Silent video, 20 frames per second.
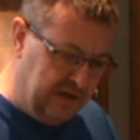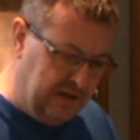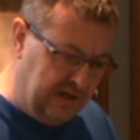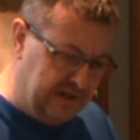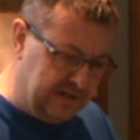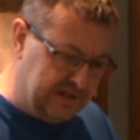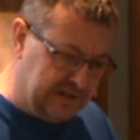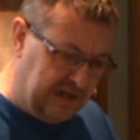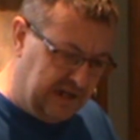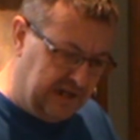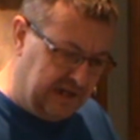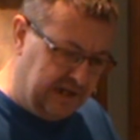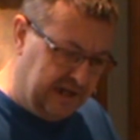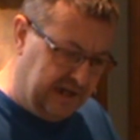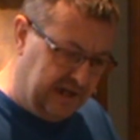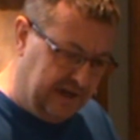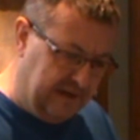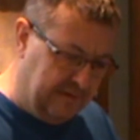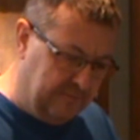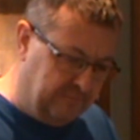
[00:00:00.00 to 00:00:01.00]
it's like
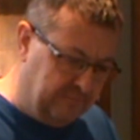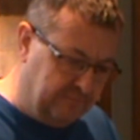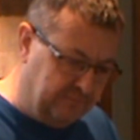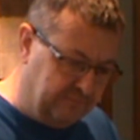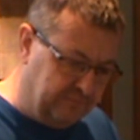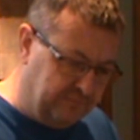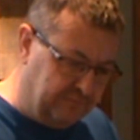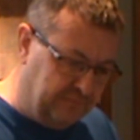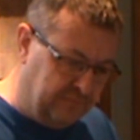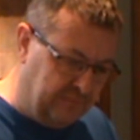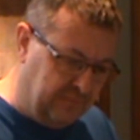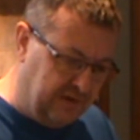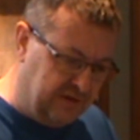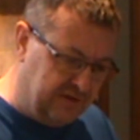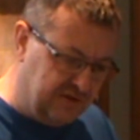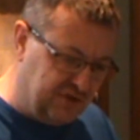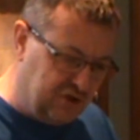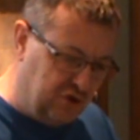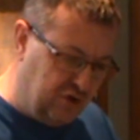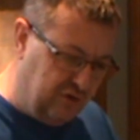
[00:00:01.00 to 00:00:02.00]

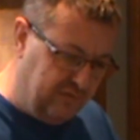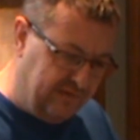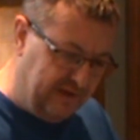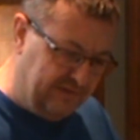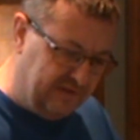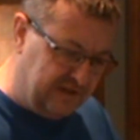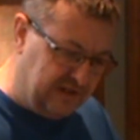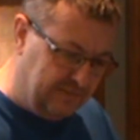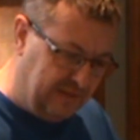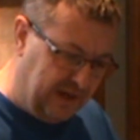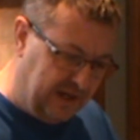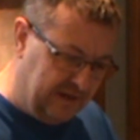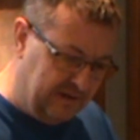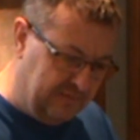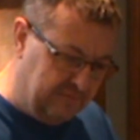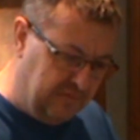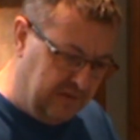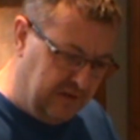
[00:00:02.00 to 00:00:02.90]
soothing to me,